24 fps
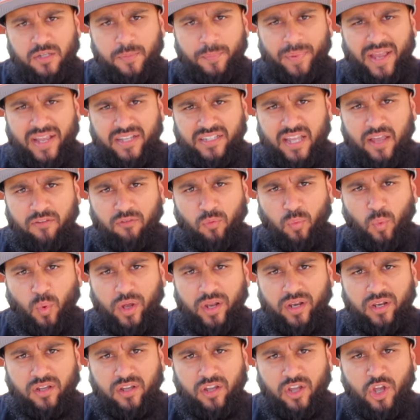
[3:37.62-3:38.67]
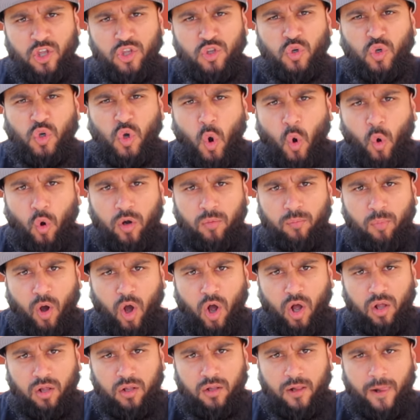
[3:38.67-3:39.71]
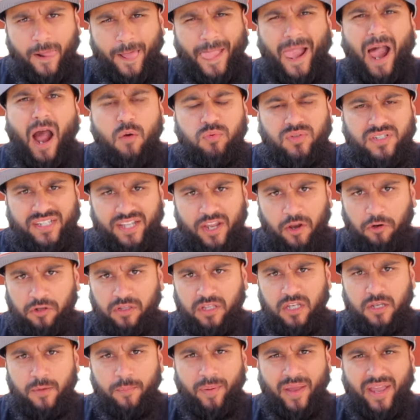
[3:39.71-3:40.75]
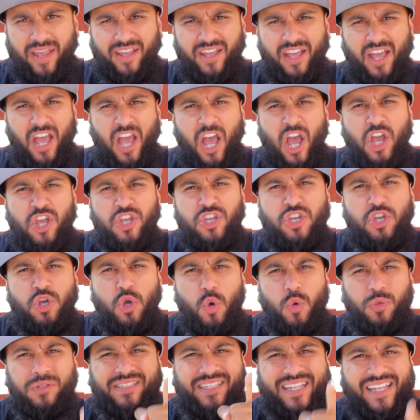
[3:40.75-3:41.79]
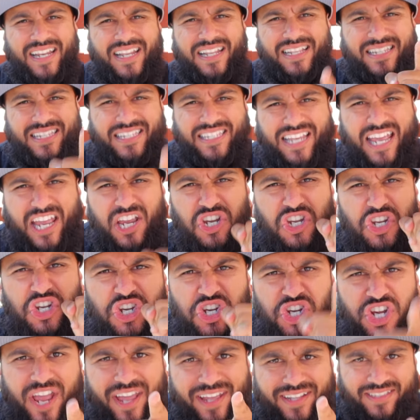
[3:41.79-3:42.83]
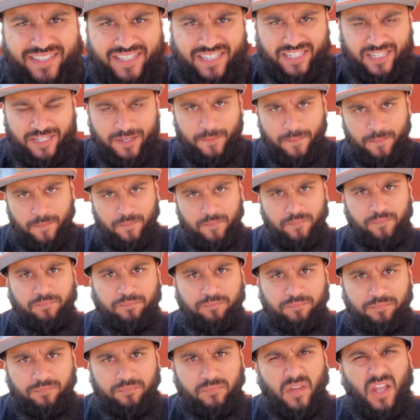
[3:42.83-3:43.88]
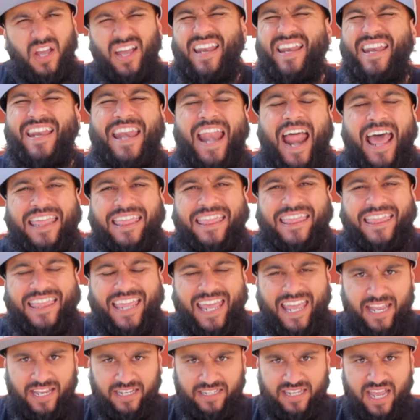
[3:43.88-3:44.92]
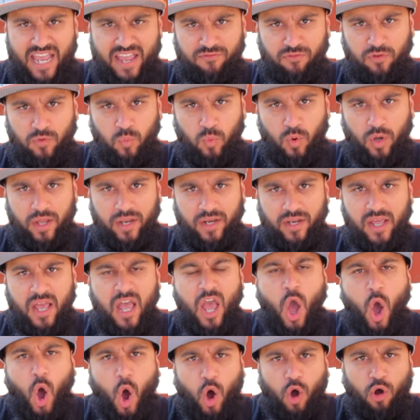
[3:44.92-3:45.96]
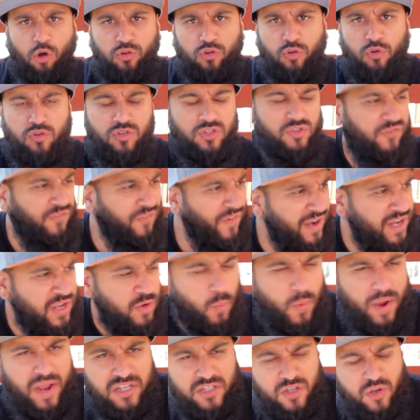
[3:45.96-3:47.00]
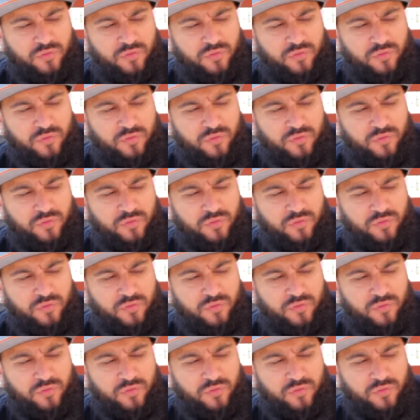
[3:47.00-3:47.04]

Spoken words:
debate, David Wood, you cornball. I was there at the debate. You didn't say shit. Nothing, David Wood. All those funny ways